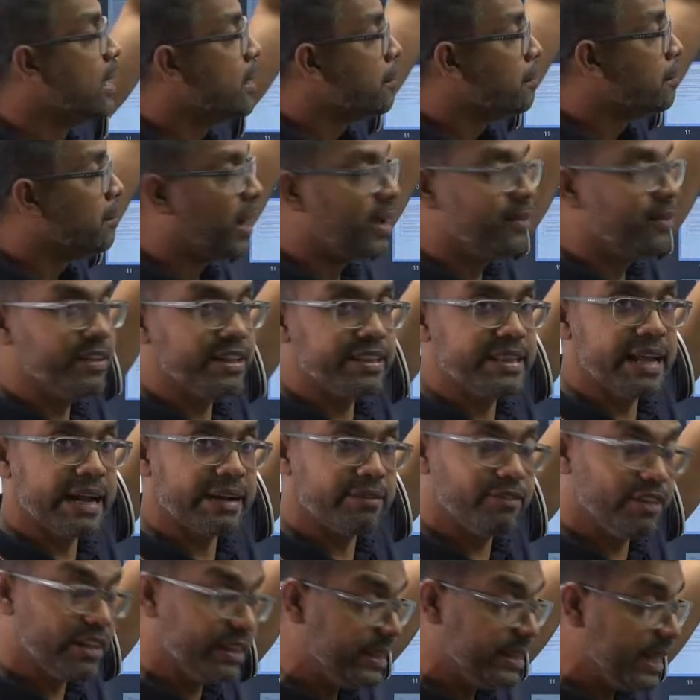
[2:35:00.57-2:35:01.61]
With
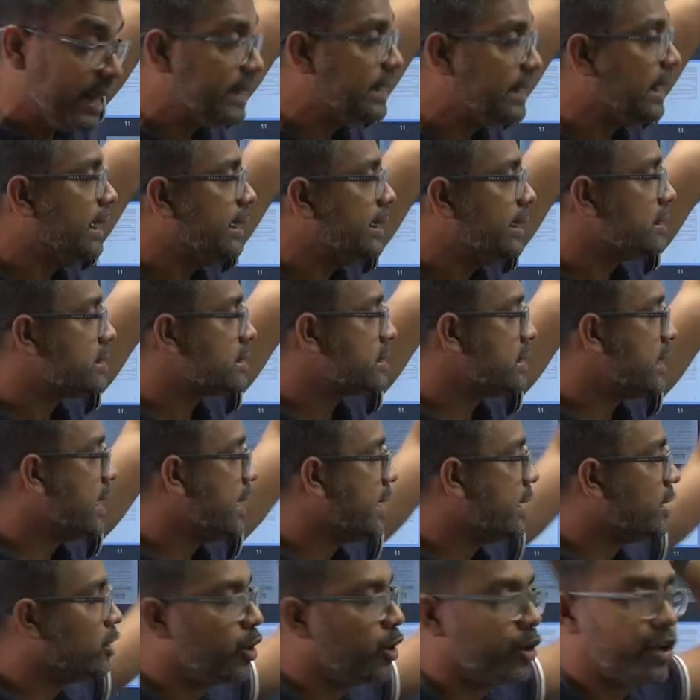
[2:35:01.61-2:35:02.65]
that understanding,
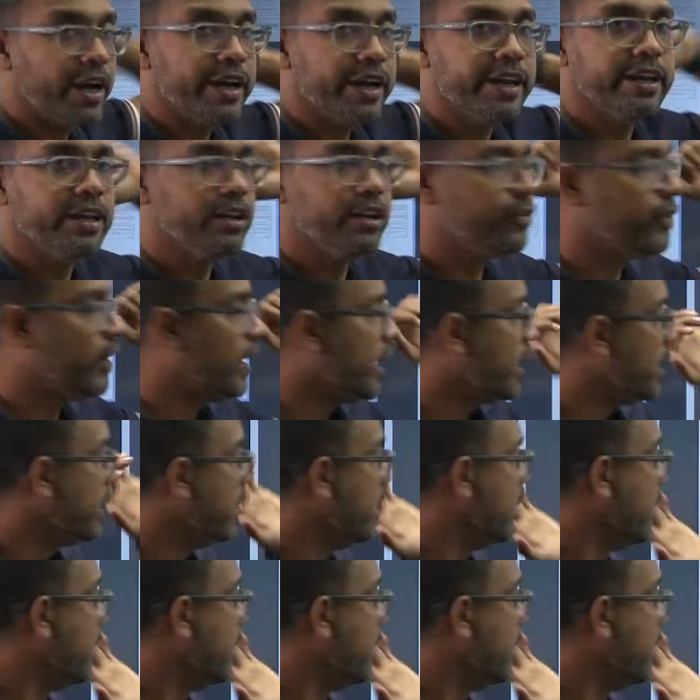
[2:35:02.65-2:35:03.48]
you have to identify